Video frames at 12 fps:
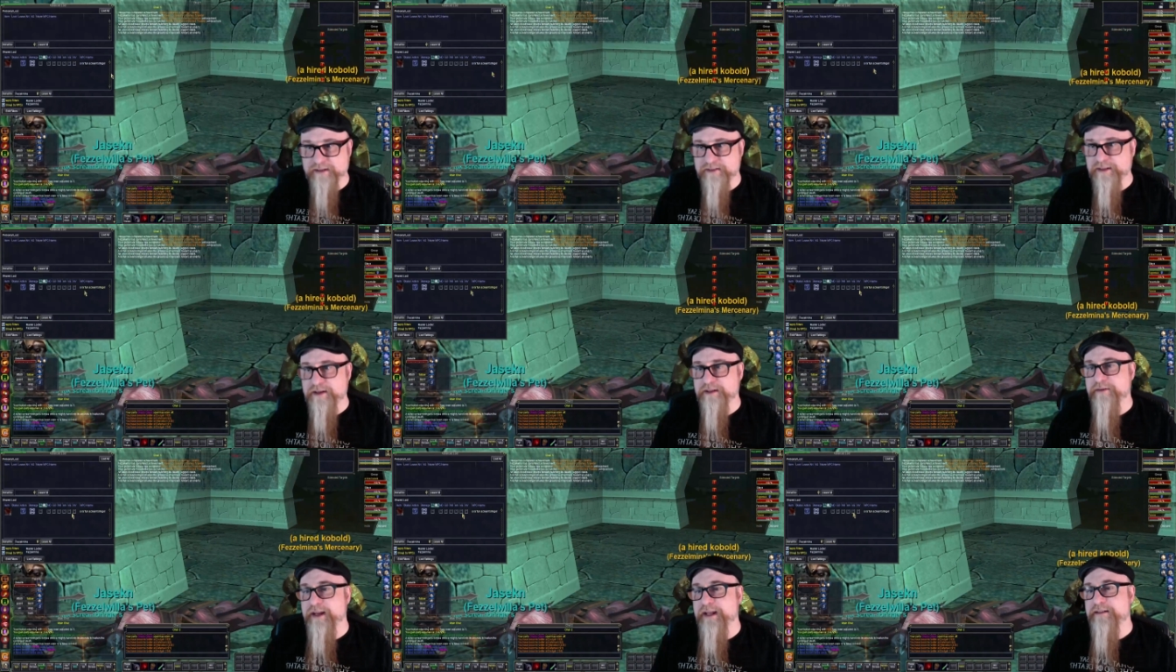is on,
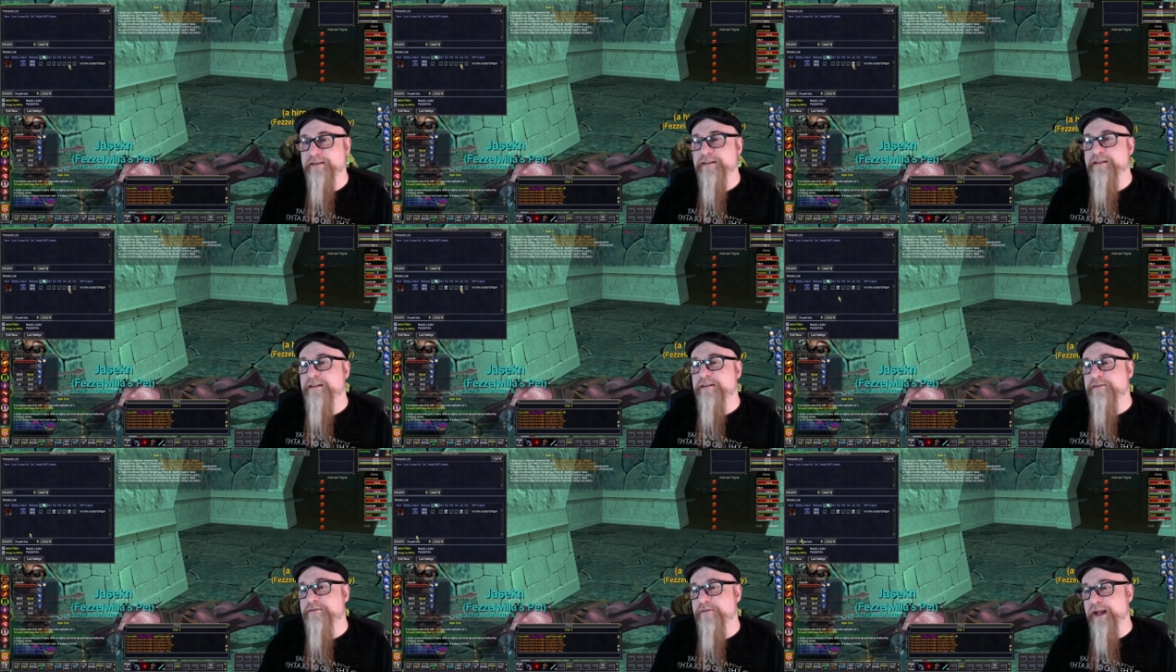right?
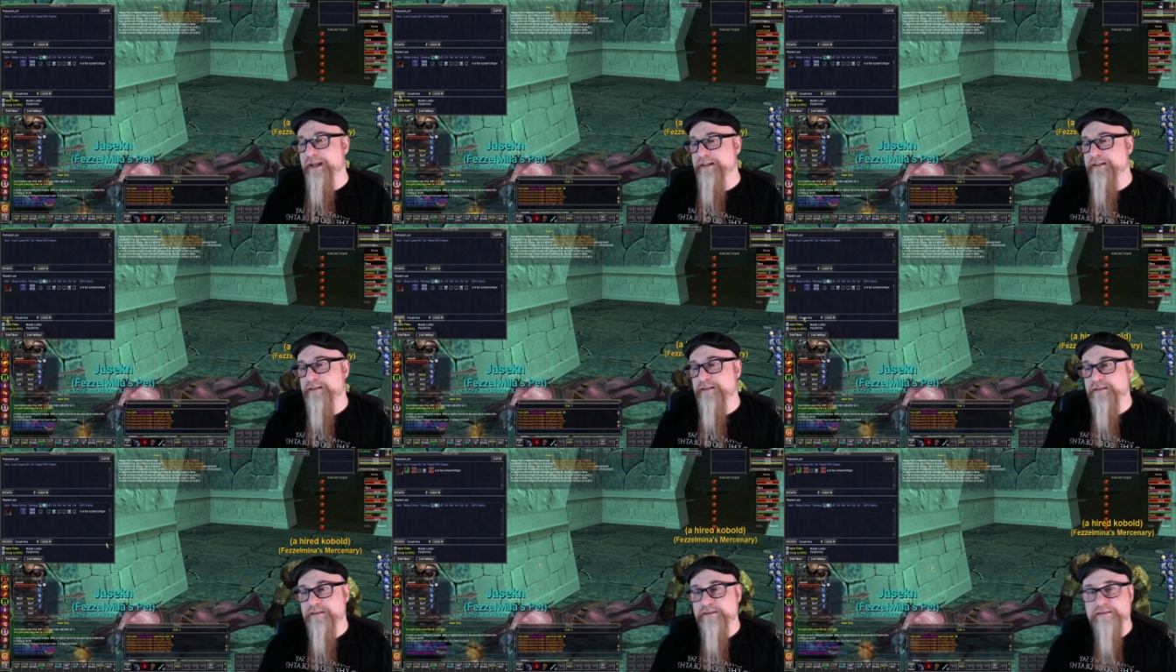Right.
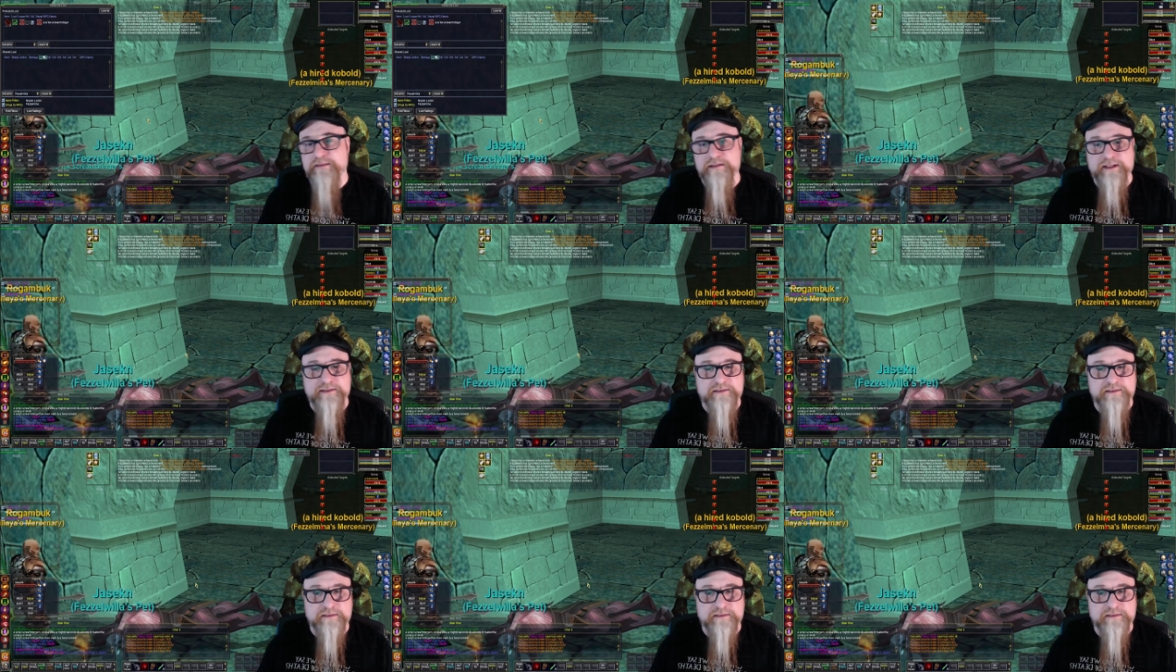So let's